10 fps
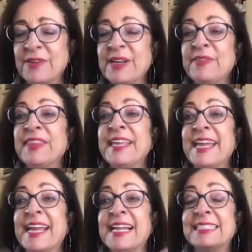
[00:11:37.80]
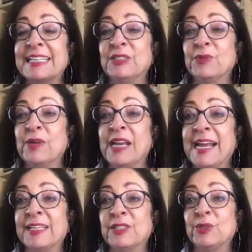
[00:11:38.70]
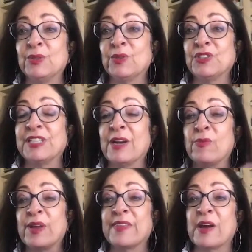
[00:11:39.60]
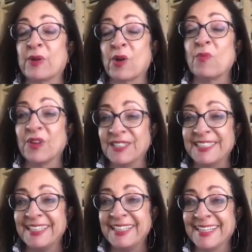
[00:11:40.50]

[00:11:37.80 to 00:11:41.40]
there anything else that you would like to share with our community?